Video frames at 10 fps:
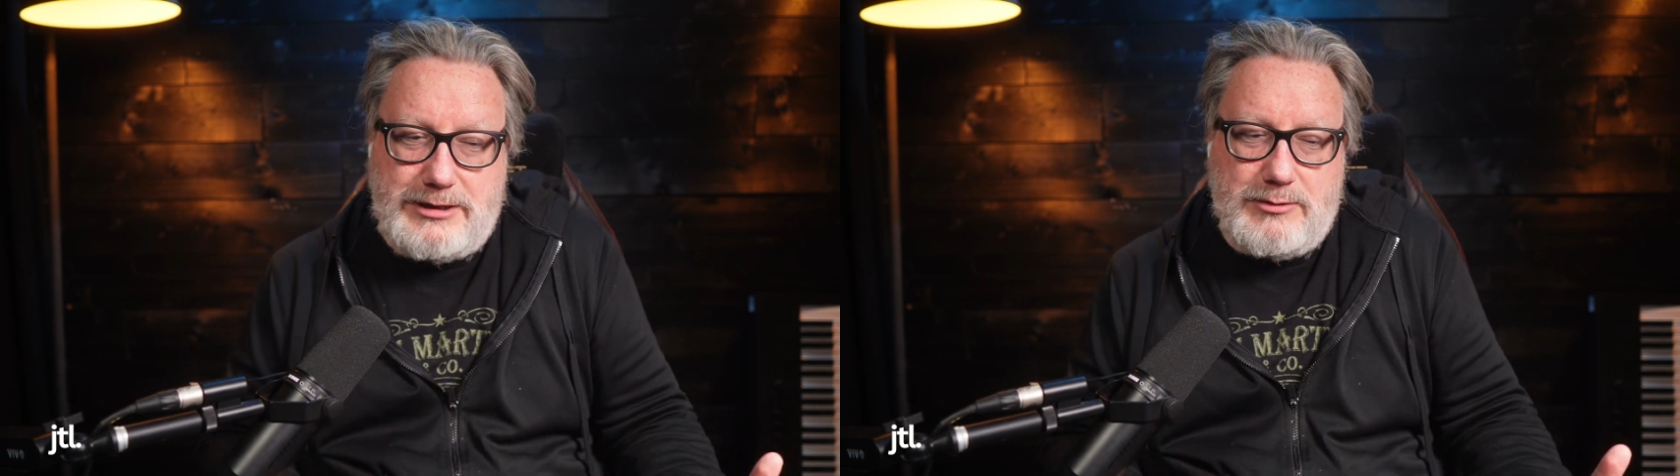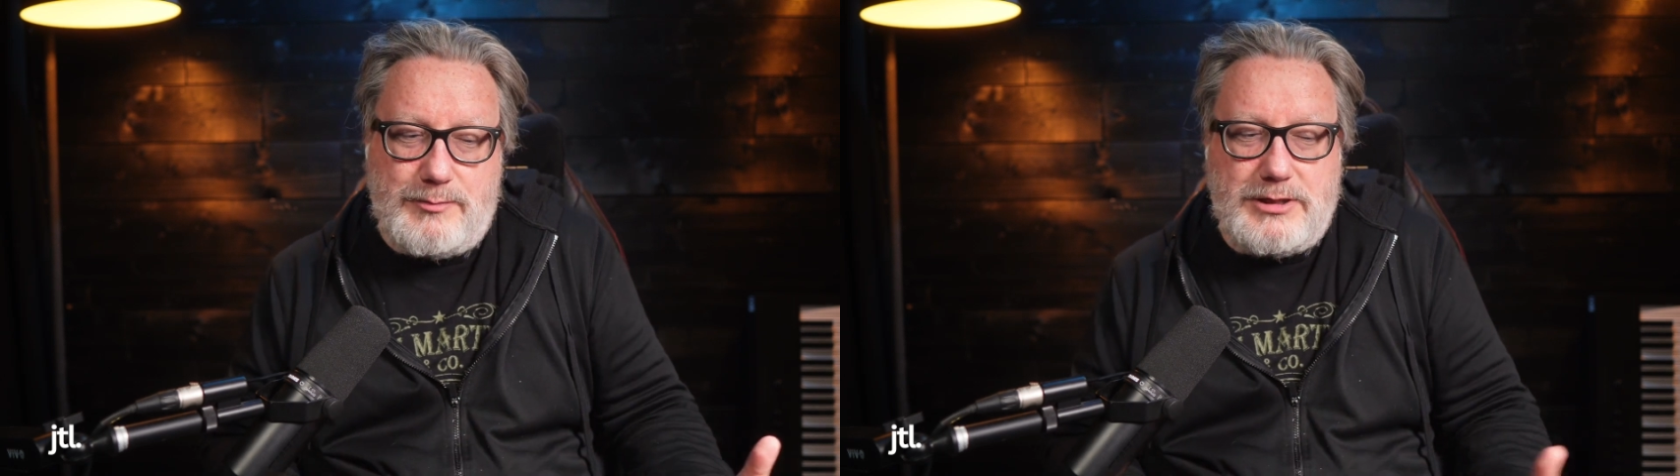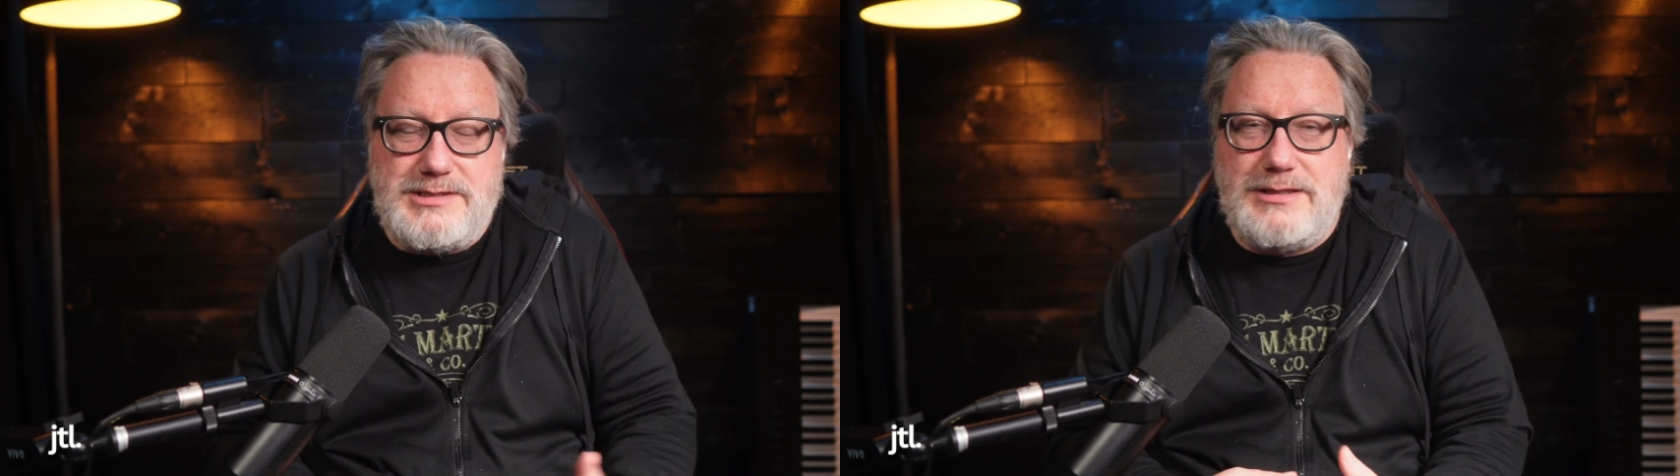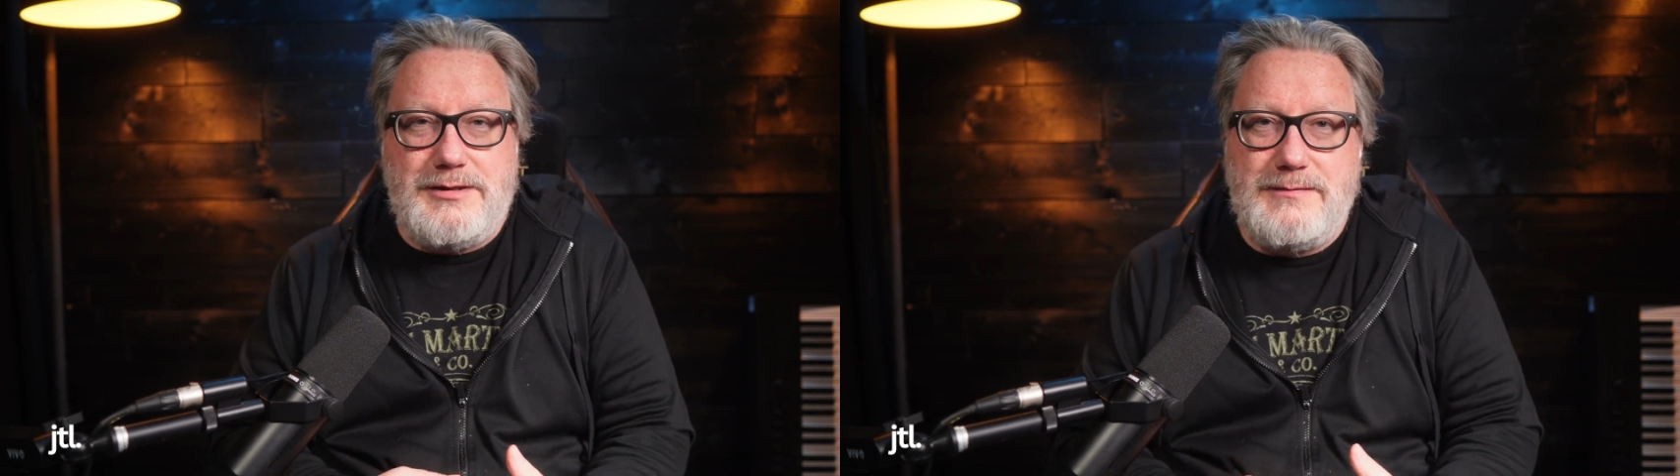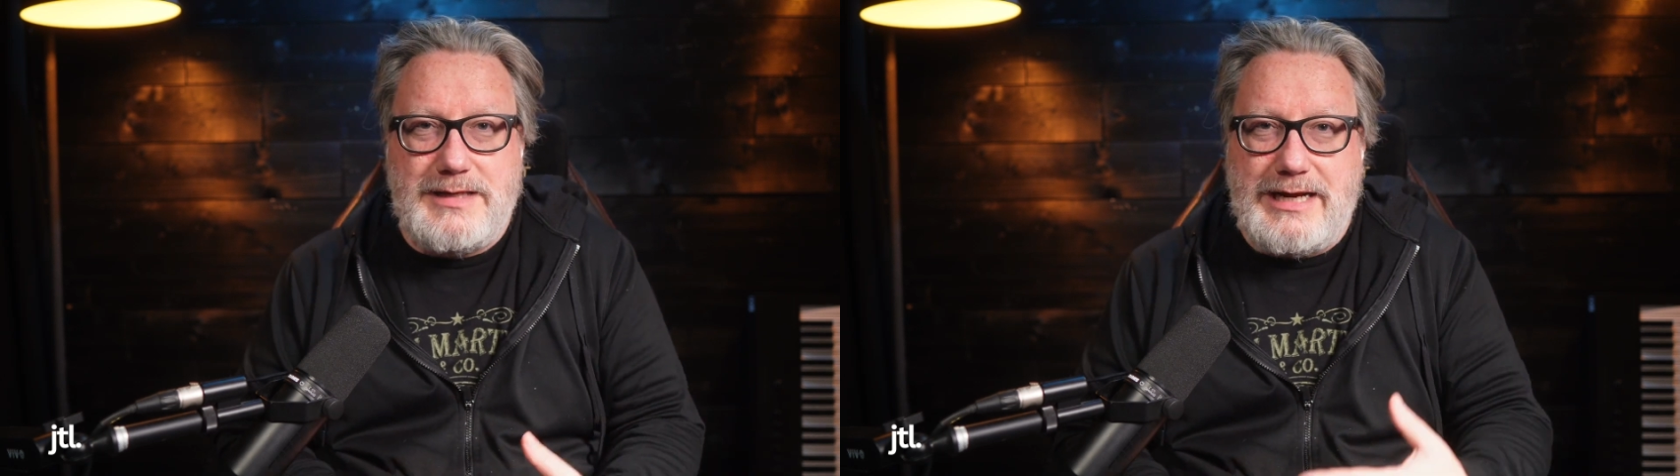earbuds
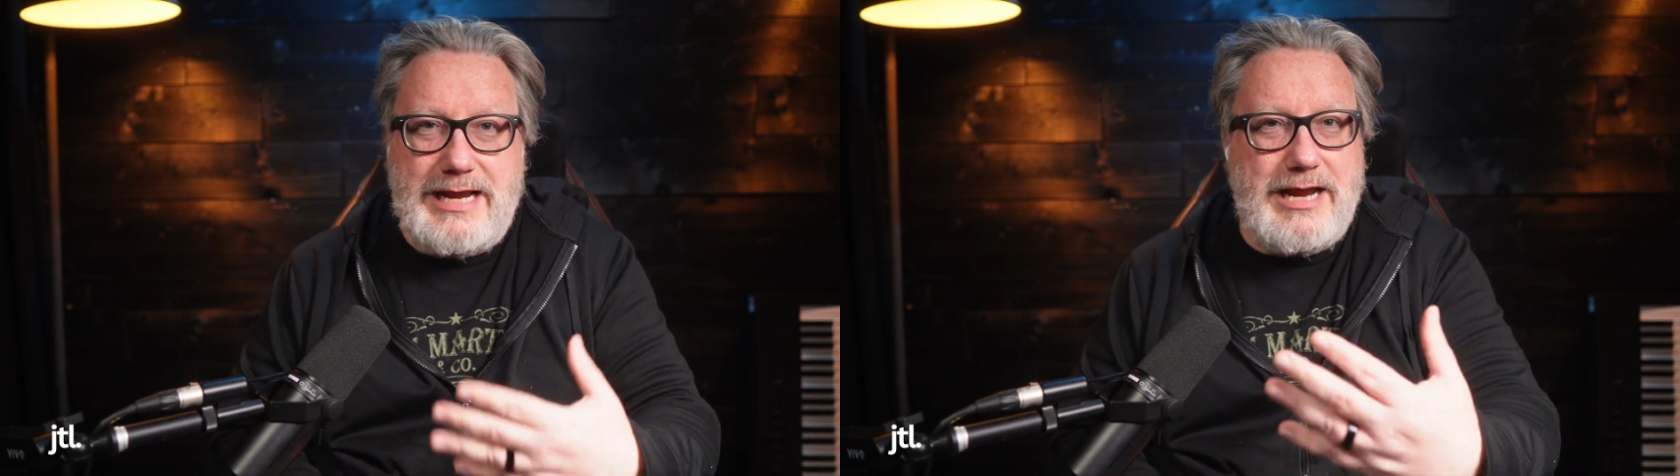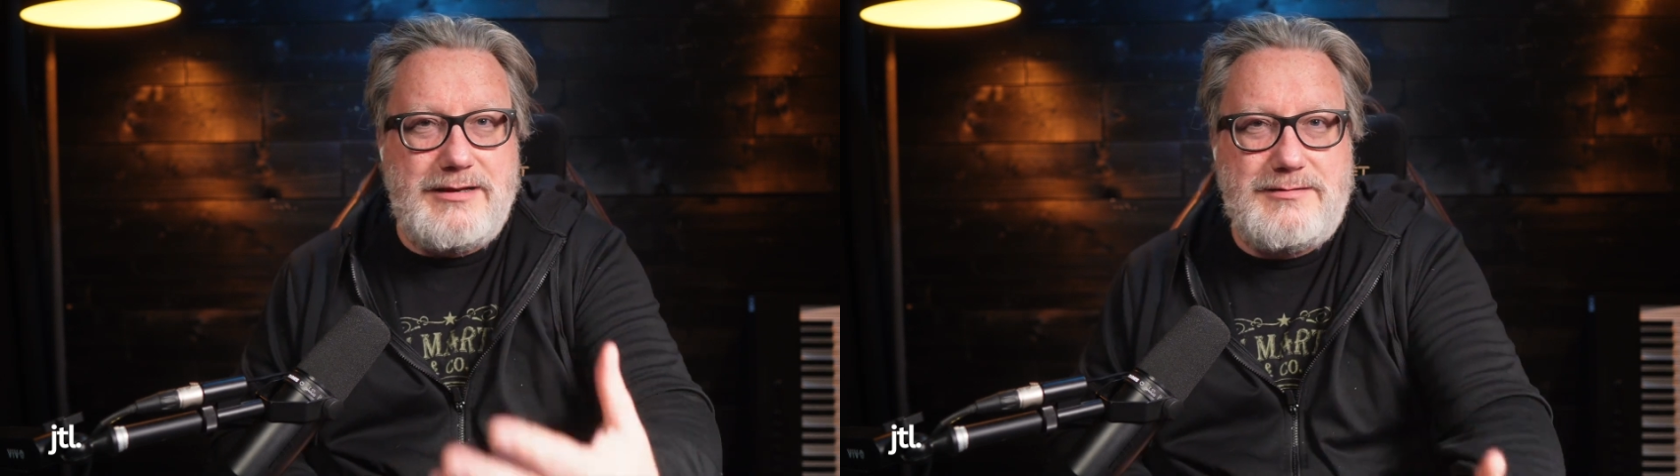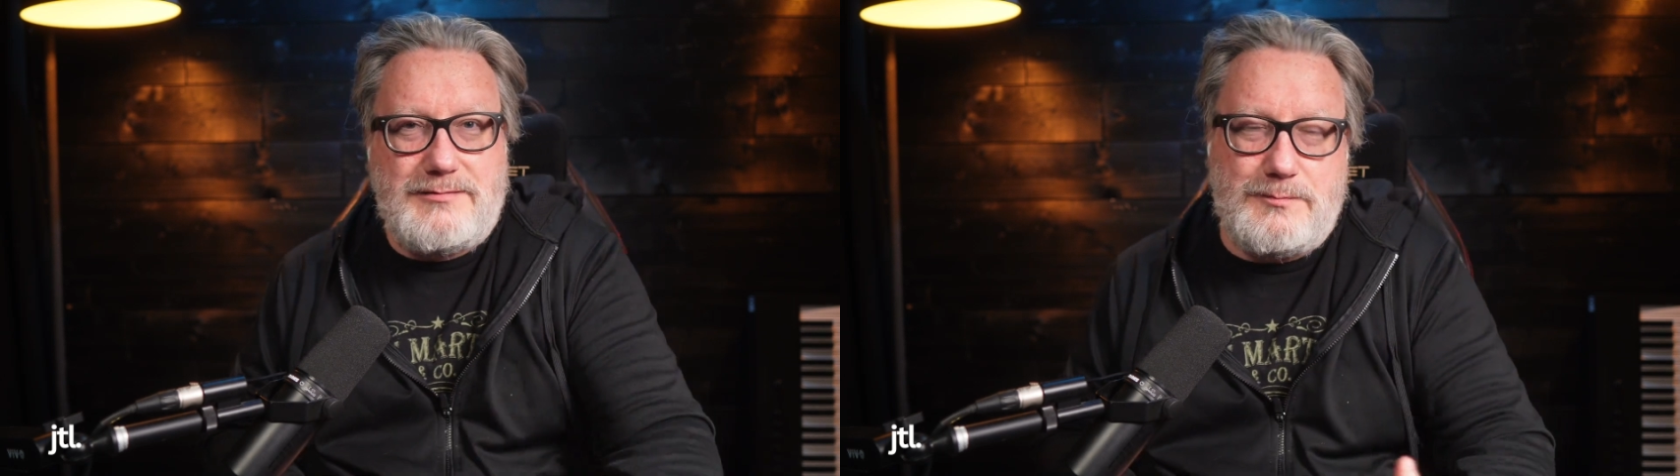and they can't